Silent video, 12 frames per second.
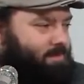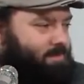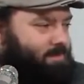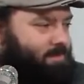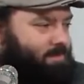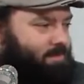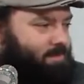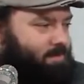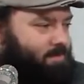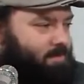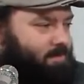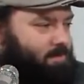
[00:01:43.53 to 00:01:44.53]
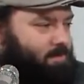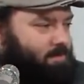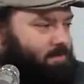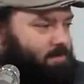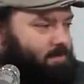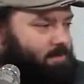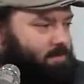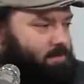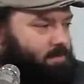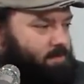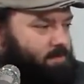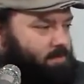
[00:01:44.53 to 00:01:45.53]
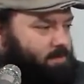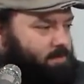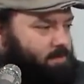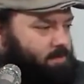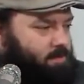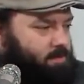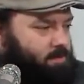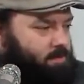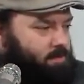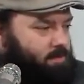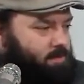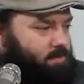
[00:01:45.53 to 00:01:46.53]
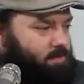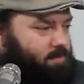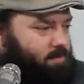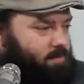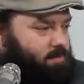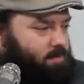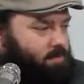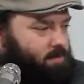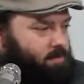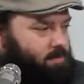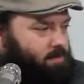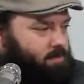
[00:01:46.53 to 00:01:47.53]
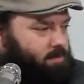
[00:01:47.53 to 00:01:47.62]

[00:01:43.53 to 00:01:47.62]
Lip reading: (silent)